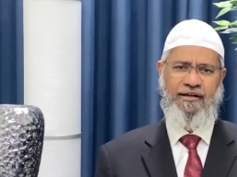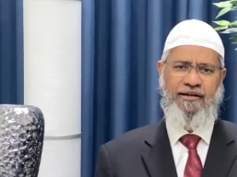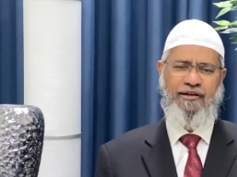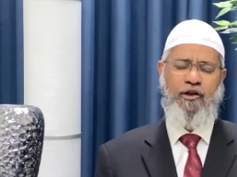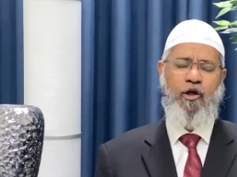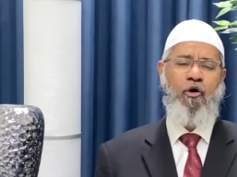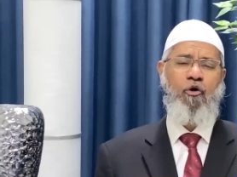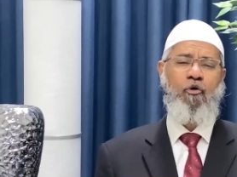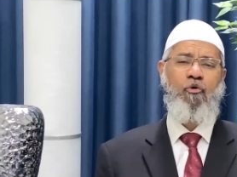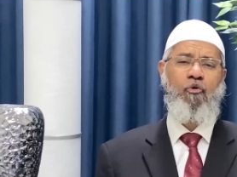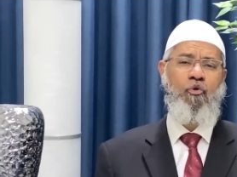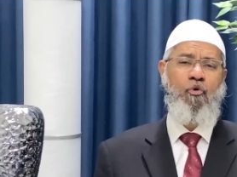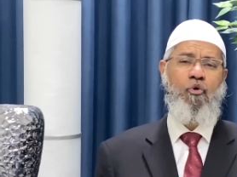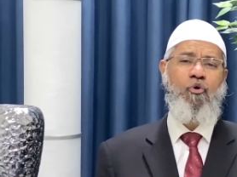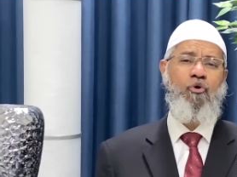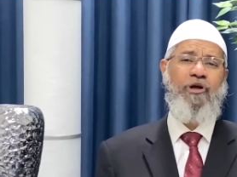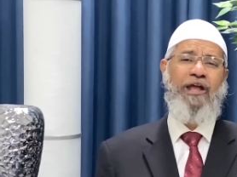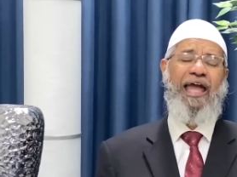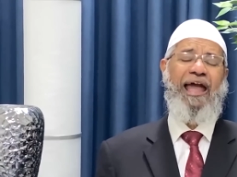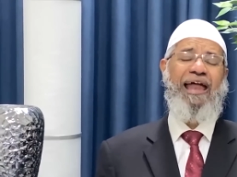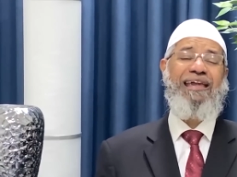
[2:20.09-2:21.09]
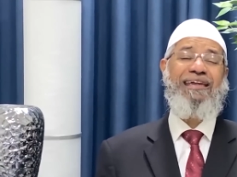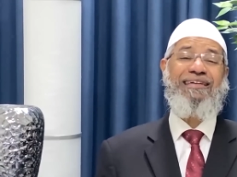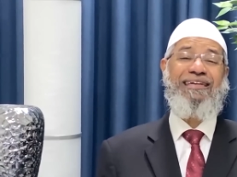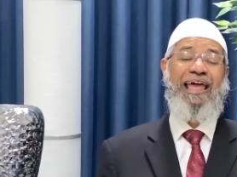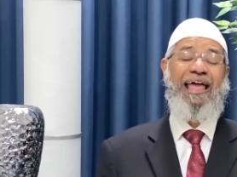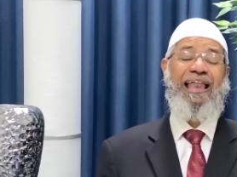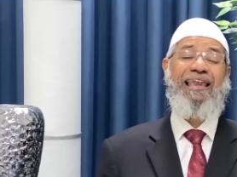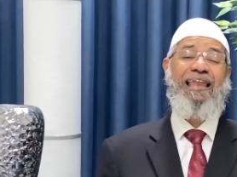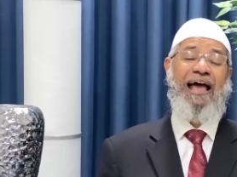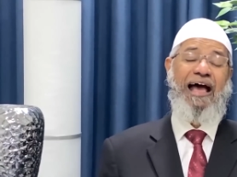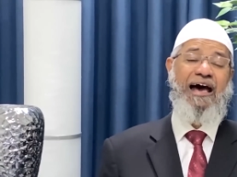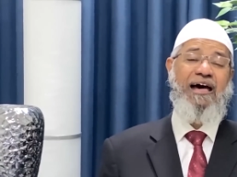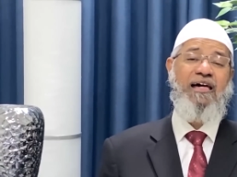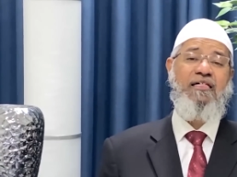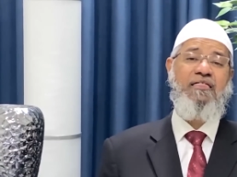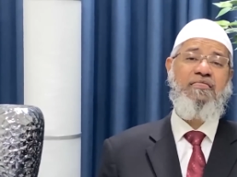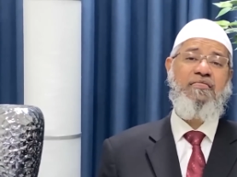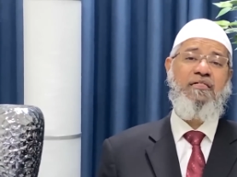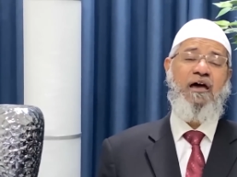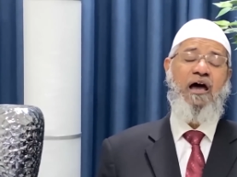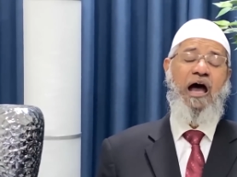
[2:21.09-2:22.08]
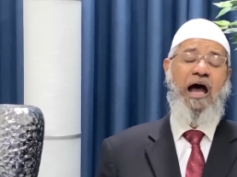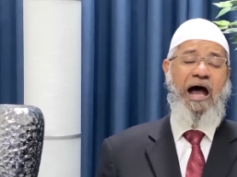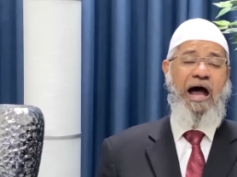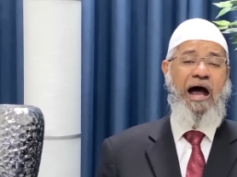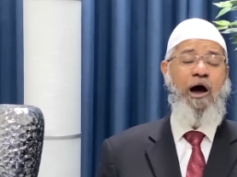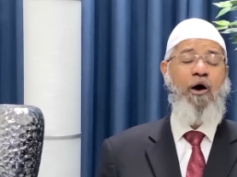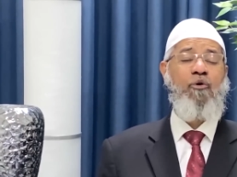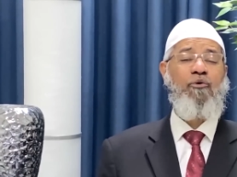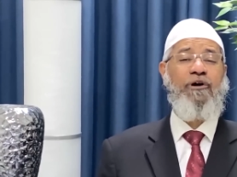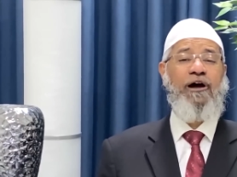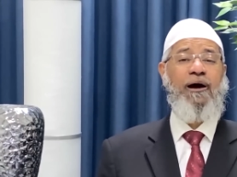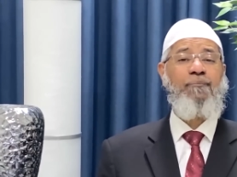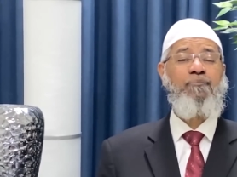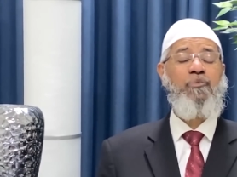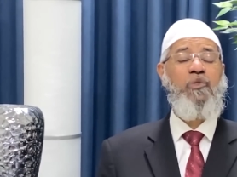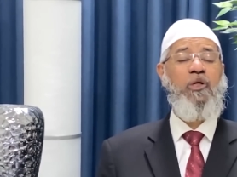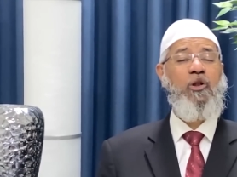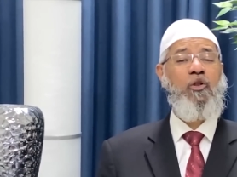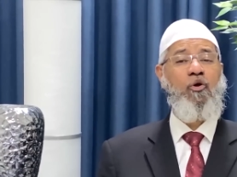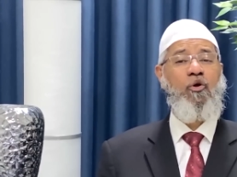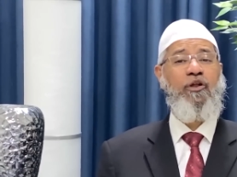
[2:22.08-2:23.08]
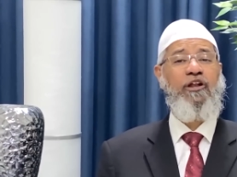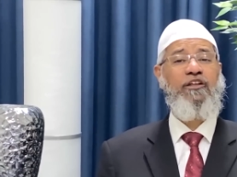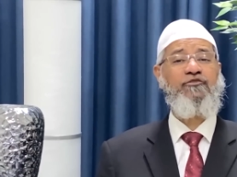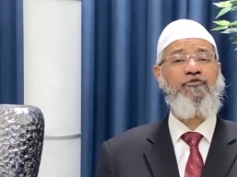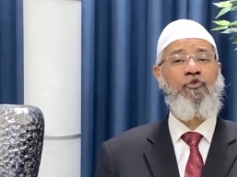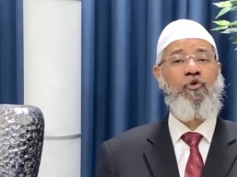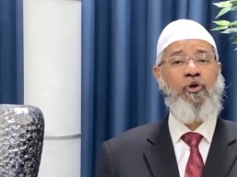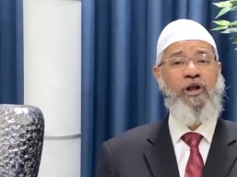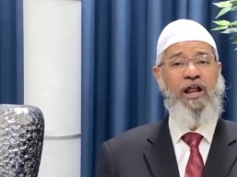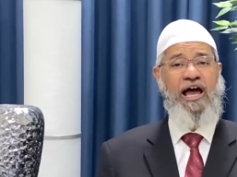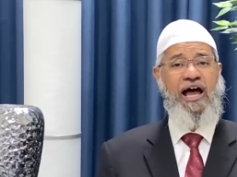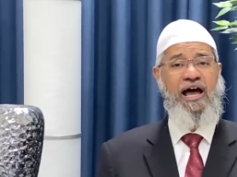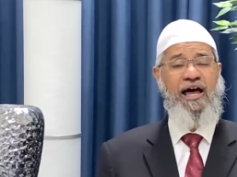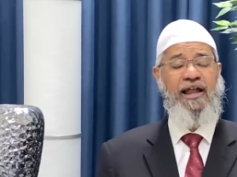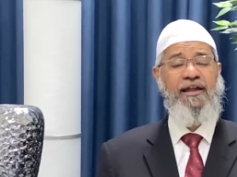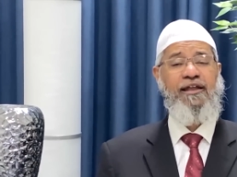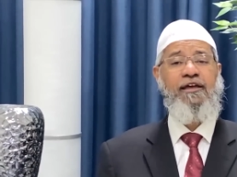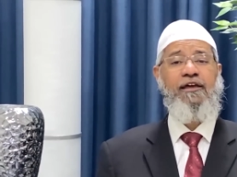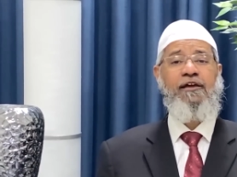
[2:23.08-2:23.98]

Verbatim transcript: Now, who can tell us how come the glorious Quran